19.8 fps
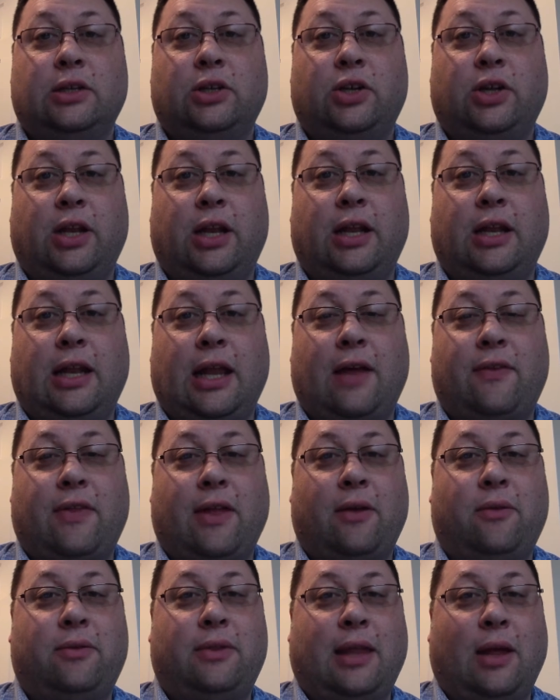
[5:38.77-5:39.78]
You didn't have
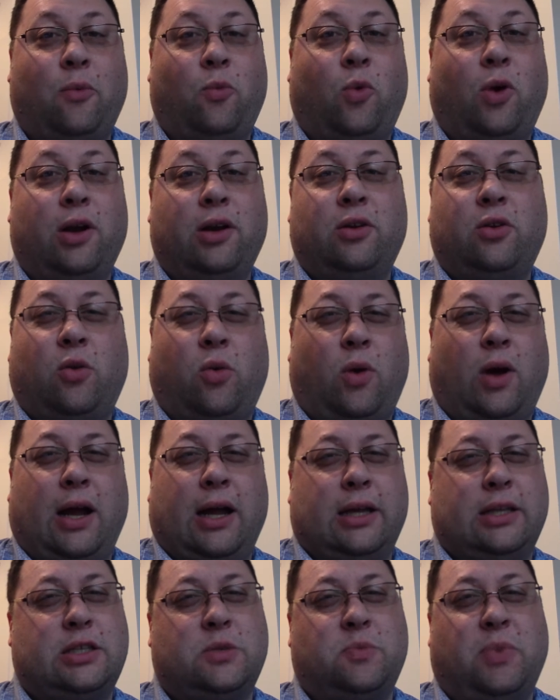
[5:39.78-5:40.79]
that one
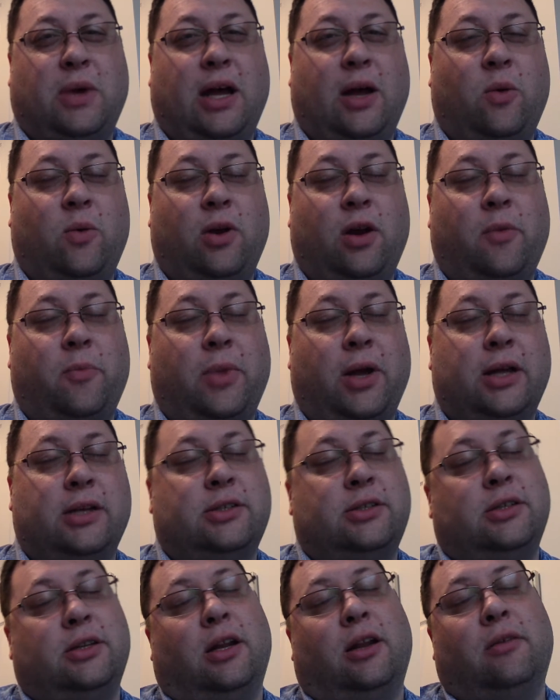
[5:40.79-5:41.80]
quiet spot when
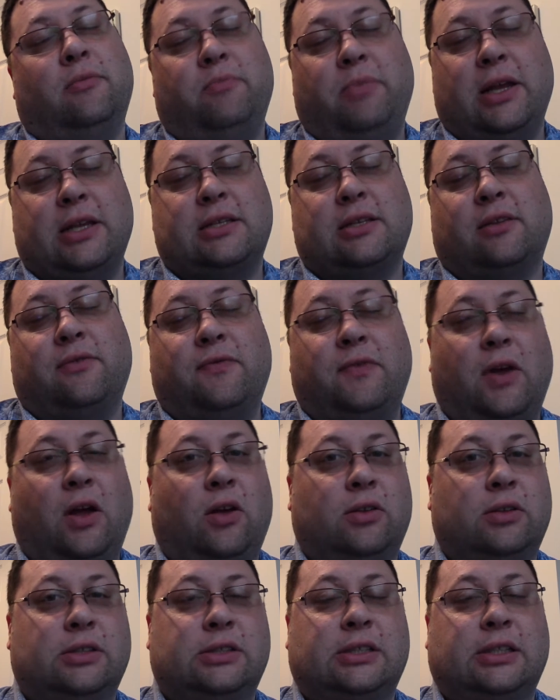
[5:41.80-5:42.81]
everybody's, basically
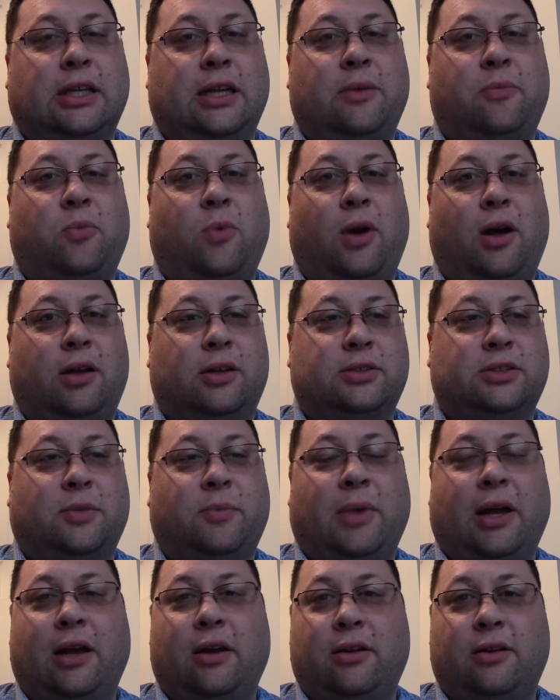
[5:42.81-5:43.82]
falling asleep while
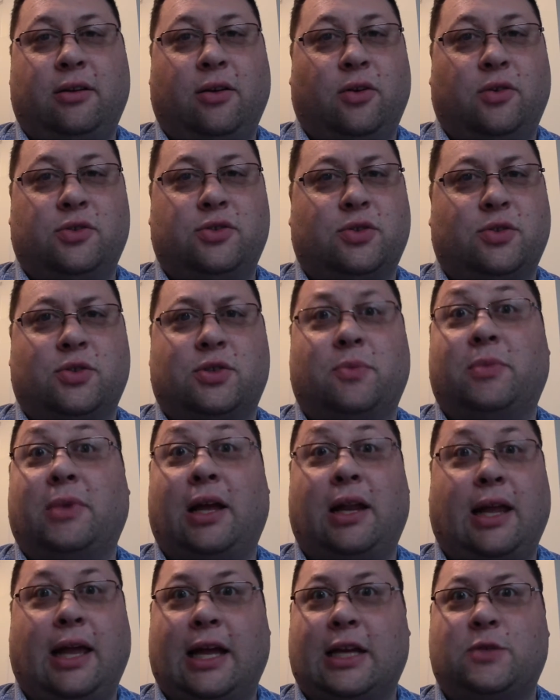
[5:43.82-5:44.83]
somebody goes through some
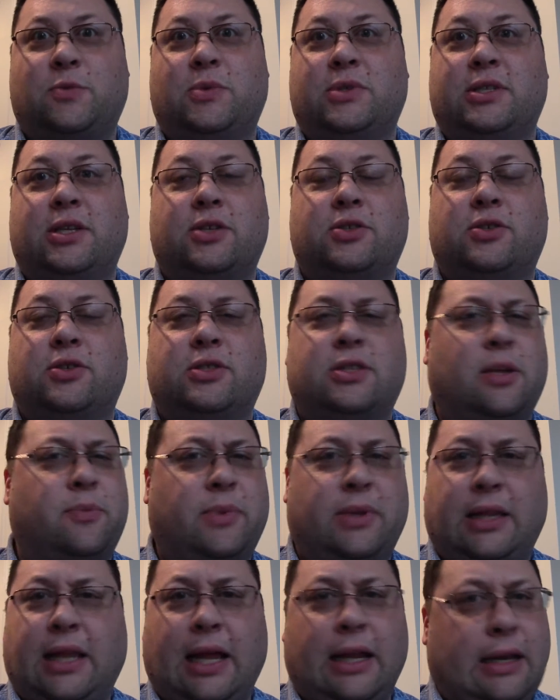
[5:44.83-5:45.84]
kind of exposition or
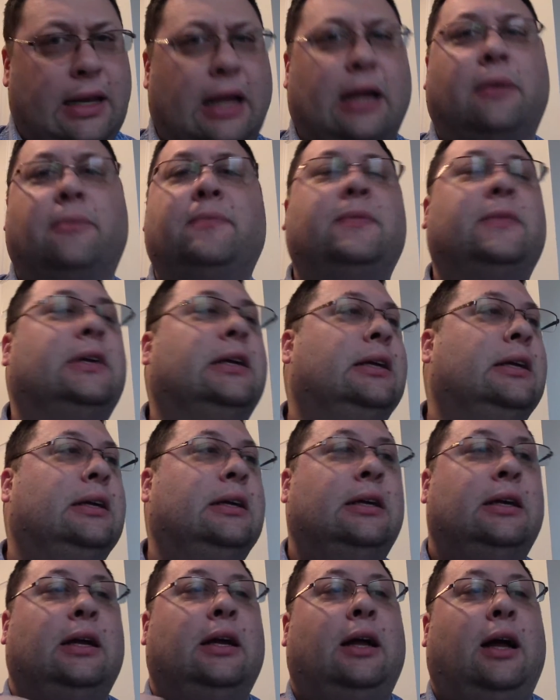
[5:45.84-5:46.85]
something like that.
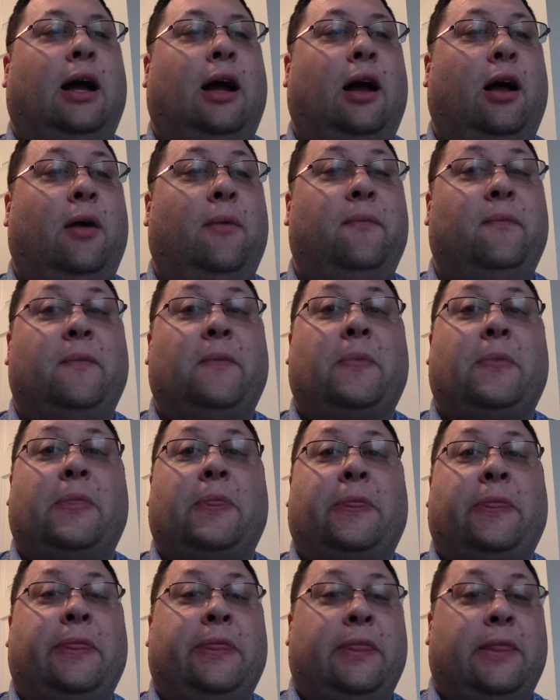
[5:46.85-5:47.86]
No.
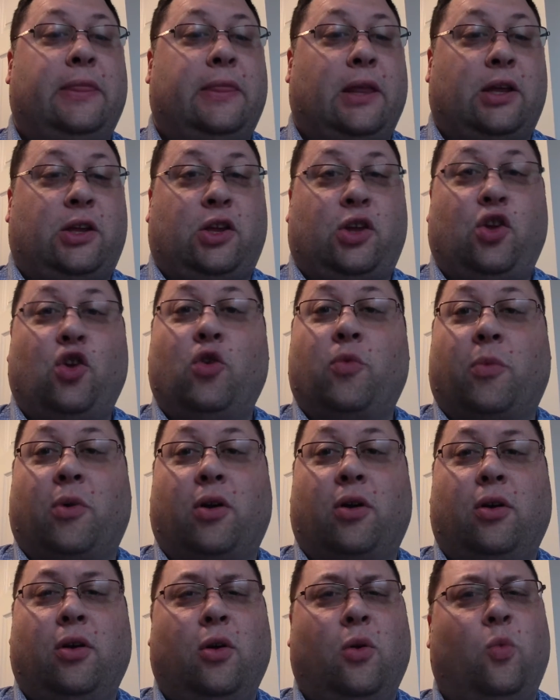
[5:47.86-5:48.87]
The
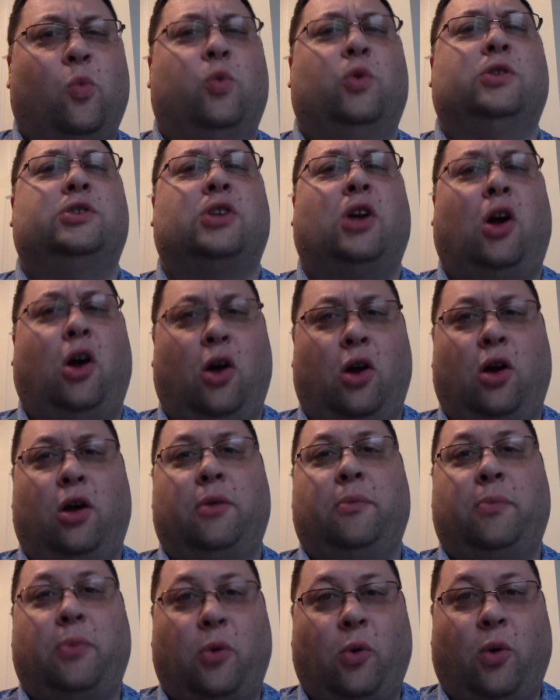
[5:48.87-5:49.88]
humor was
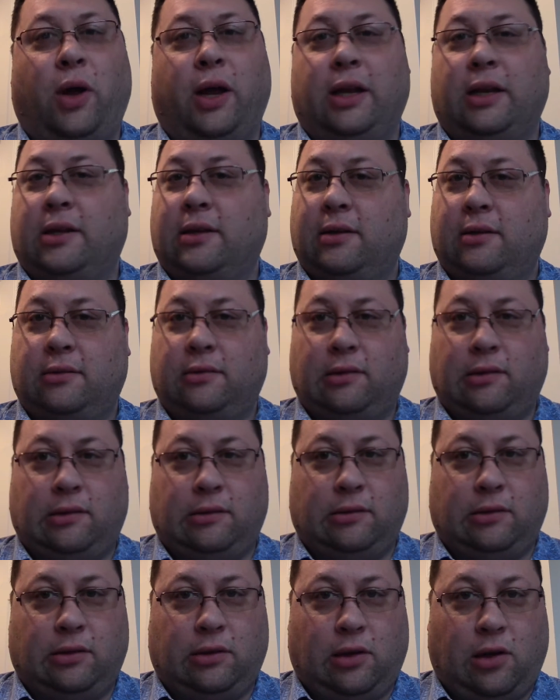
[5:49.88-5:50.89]
on point
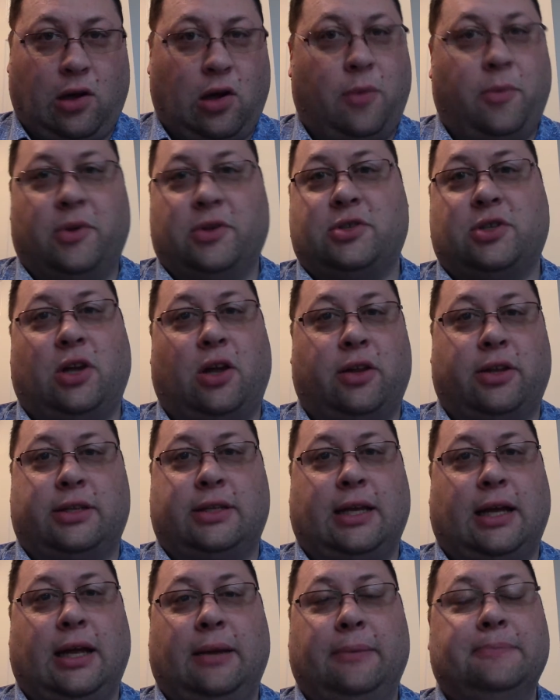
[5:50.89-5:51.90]
almost all the
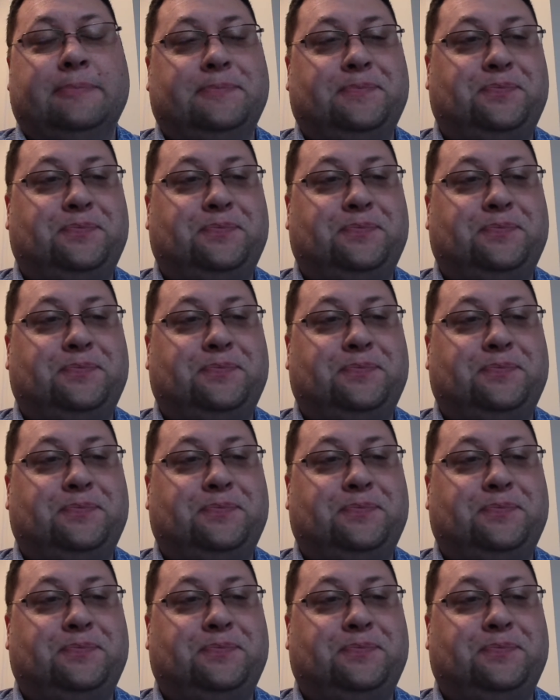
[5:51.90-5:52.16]
time.